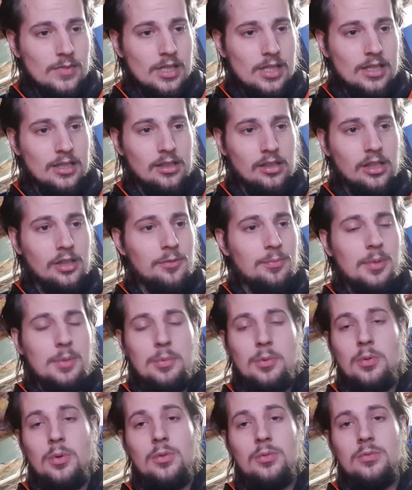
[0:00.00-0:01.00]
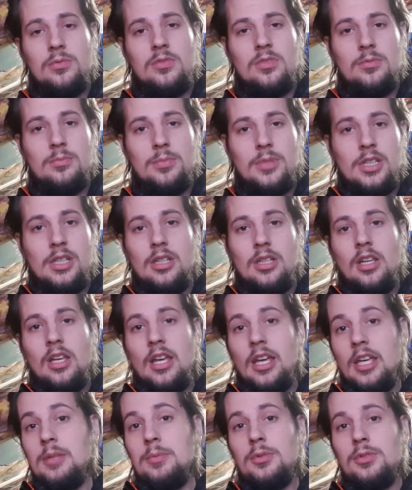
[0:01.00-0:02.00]
and a lot of people won't be
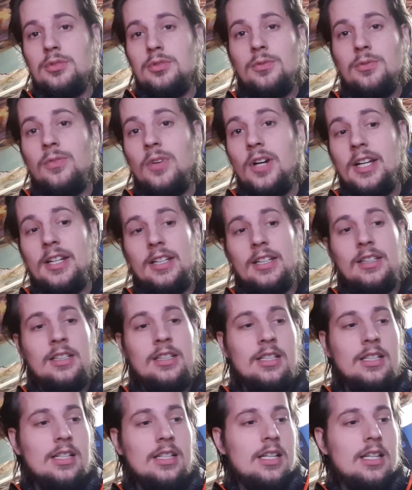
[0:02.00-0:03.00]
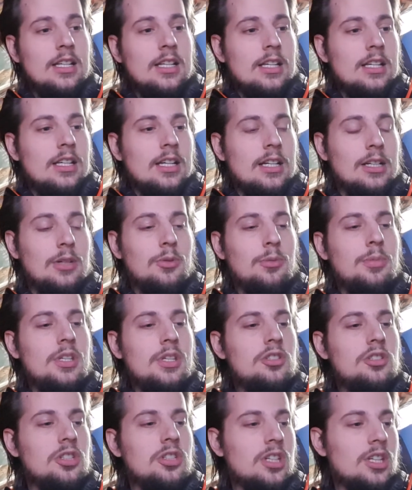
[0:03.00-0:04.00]
able to find it. And that would
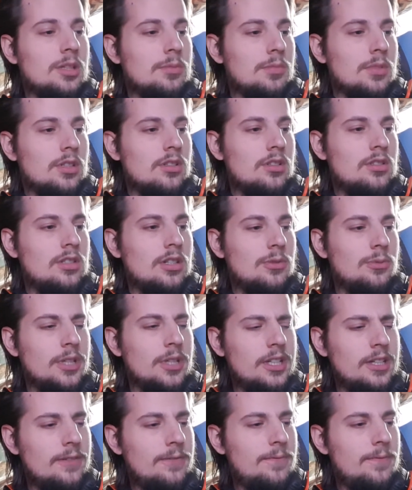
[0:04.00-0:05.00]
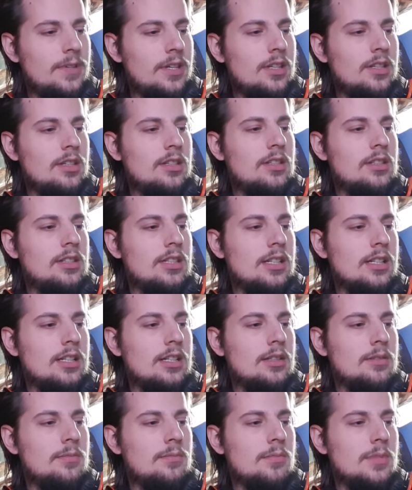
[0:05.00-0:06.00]
be a shame because I really think
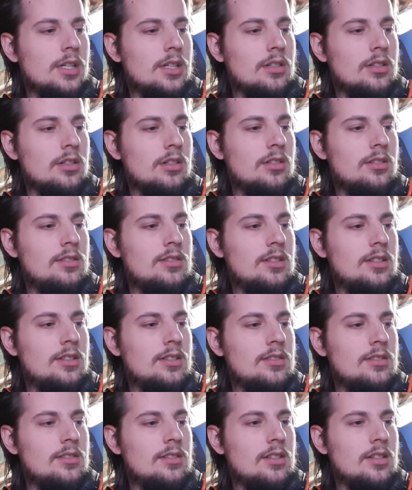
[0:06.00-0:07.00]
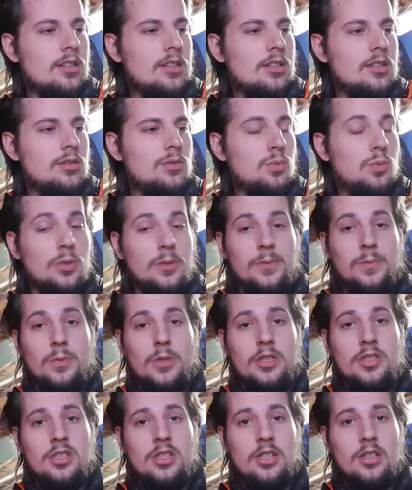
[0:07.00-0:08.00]
that my content is worth
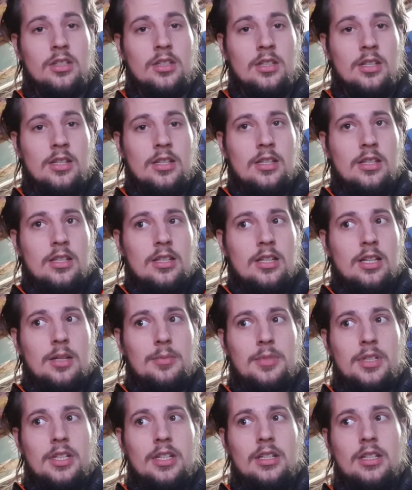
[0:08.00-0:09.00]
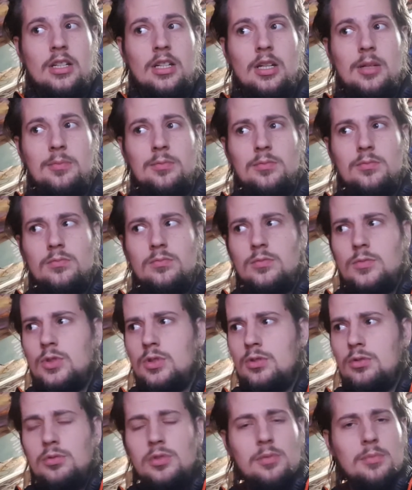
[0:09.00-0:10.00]
watching. I mean, I'm
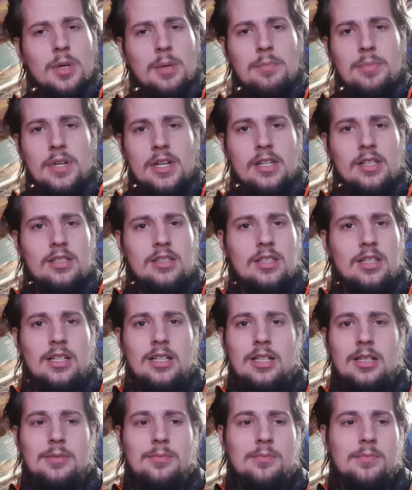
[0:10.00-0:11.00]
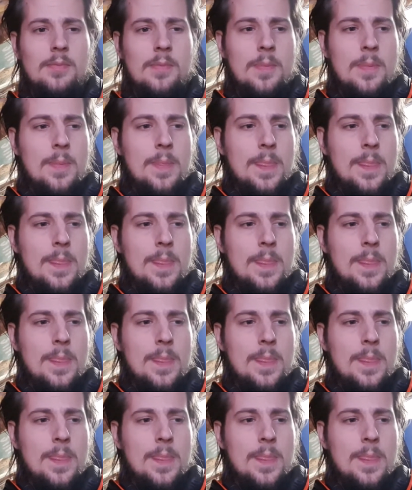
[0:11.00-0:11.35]
doing my best. I'm